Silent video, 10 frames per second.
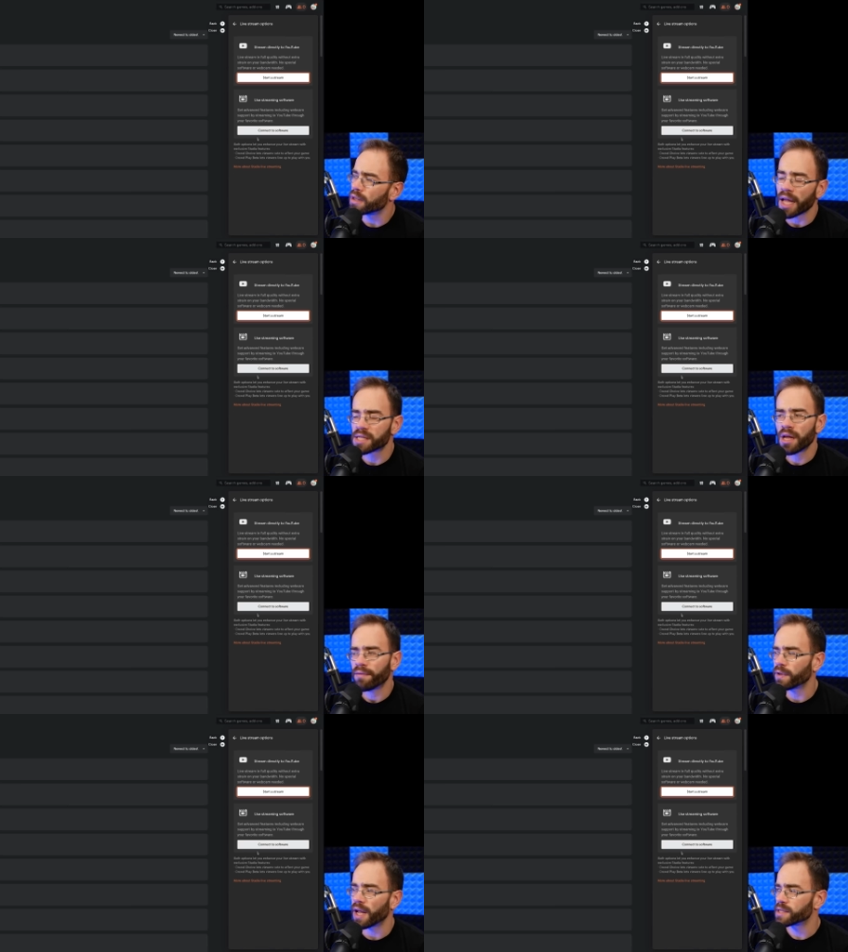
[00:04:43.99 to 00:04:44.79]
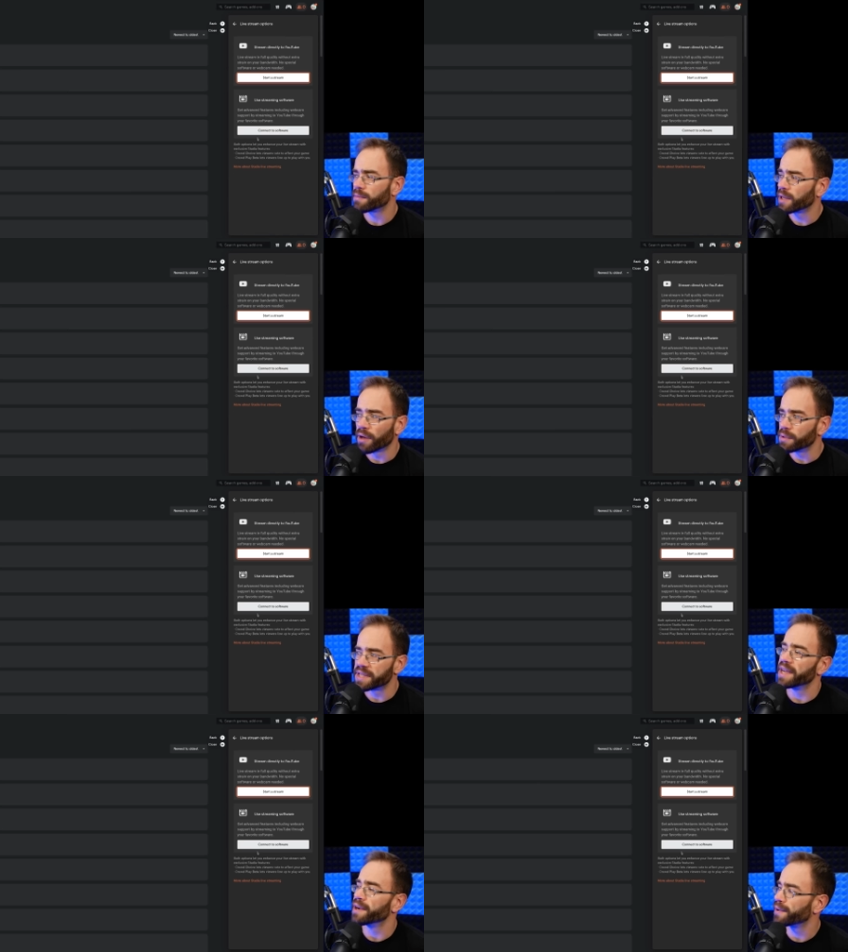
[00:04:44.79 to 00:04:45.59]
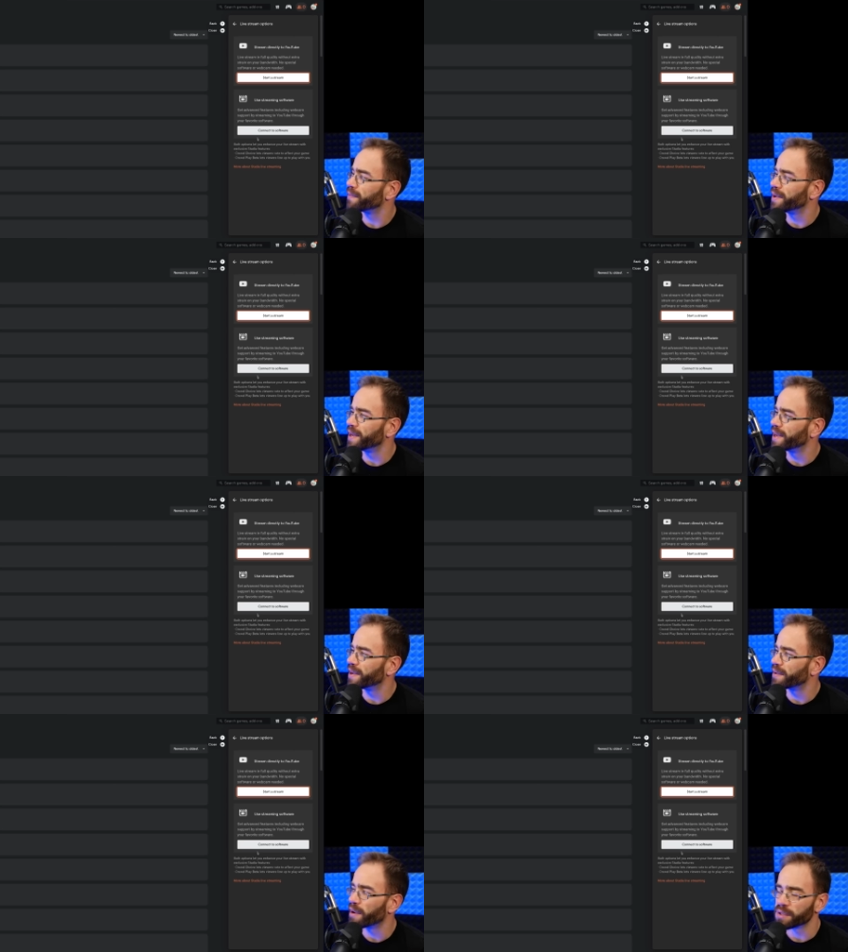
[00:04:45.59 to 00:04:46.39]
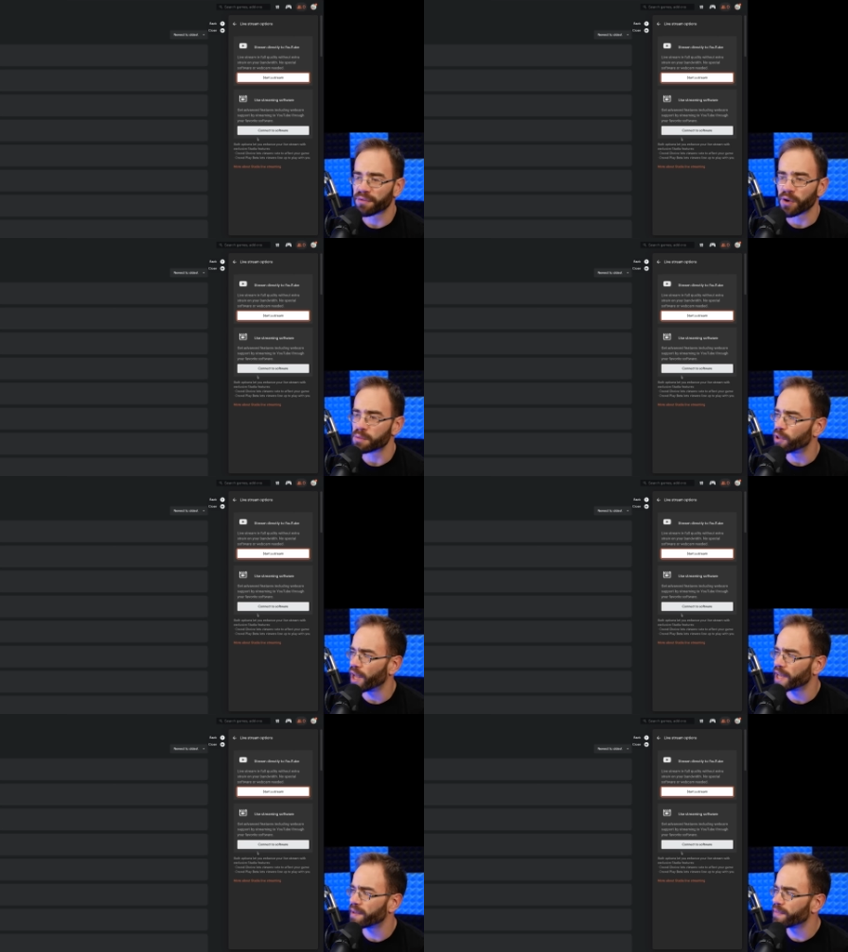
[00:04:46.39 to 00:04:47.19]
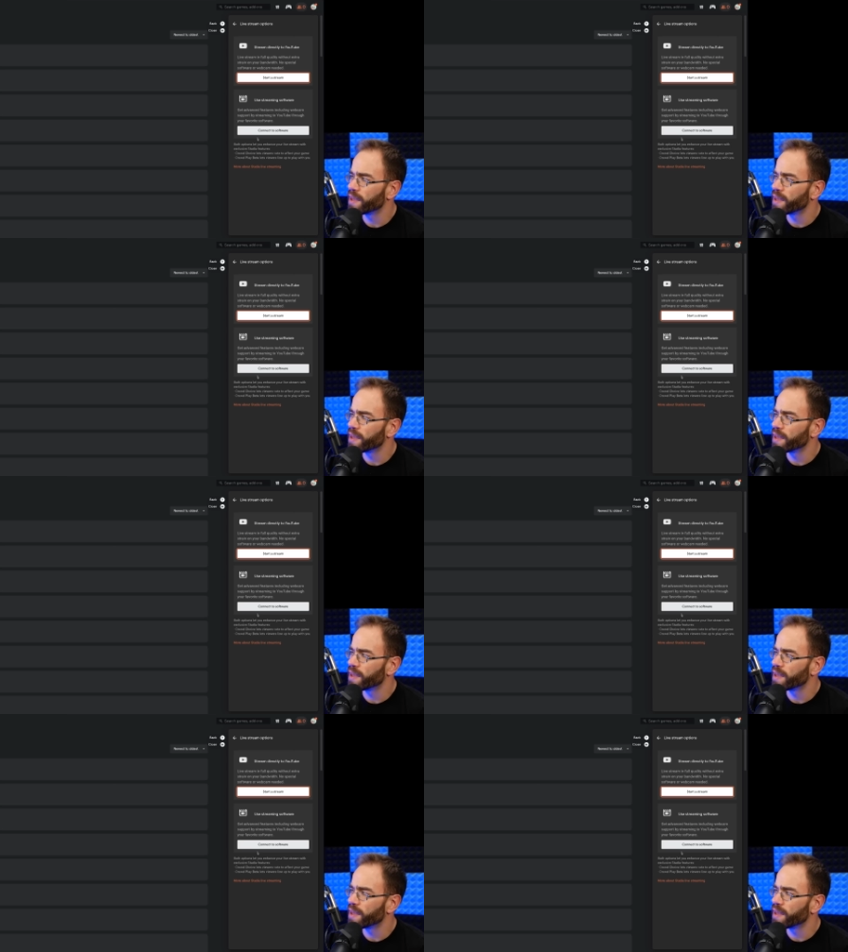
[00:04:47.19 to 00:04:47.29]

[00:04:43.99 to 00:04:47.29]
That's definitely not something that was there when uh, when I was first playing it.